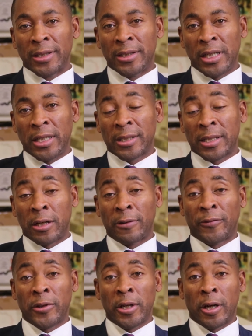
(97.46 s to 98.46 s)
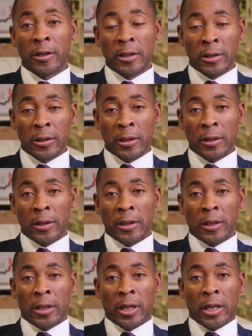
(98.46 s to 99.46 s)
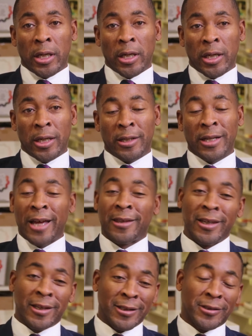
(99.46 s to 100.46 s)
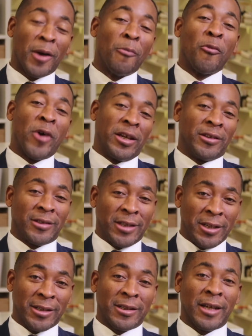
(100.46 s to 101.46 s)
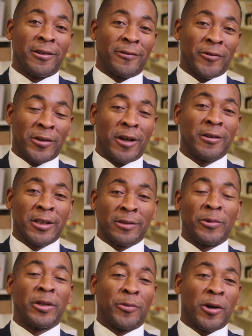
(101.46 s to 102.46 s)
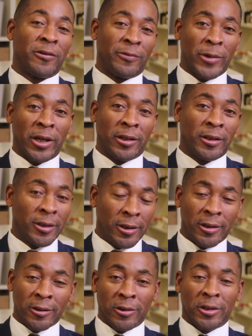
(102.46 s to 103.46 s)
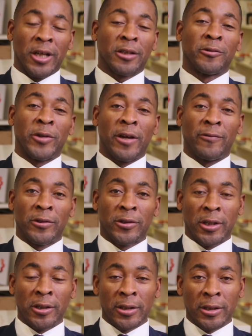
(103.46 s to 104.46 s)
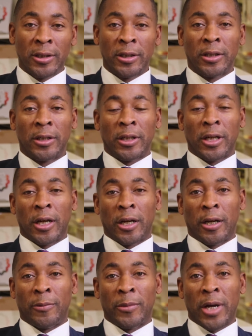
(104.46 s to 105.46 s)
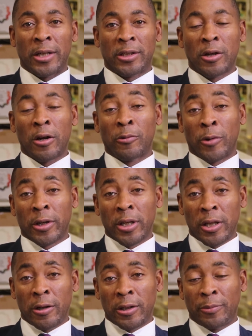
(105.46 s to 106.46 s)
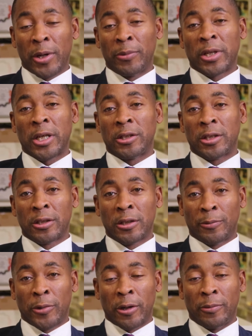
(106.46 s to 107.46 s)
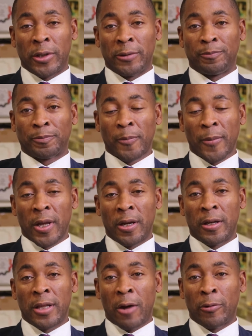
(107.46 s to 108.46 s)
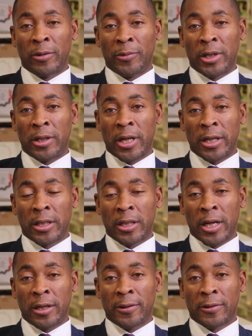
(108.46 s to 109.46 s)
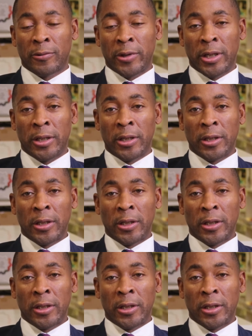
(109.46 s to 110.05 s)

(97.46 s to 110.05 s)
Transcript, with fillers: Dia Center for the Arts. And I think in some ways, Dia Center for the Arts has been a part of my trajectory ever since. Um, I started working there in the publications department, and that would have been in 1993,